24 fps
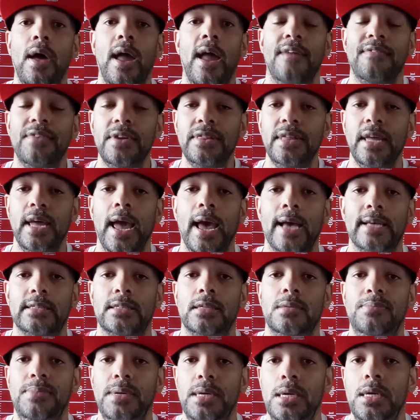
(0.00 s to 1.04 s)
Everything has
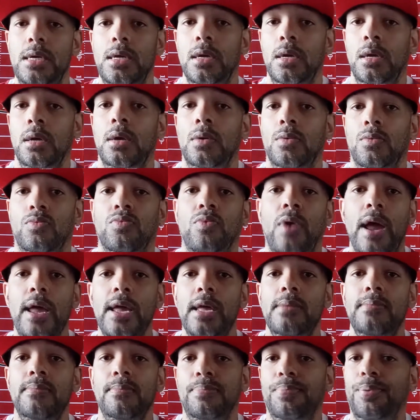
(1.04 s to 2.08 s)
to be
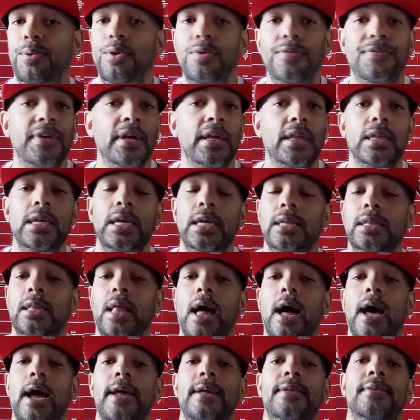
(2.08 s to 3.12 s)
right, perfectly in
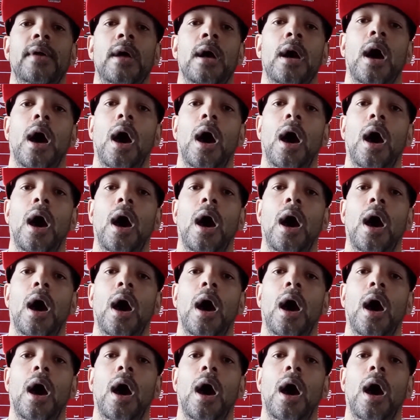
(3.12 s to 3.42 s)
line.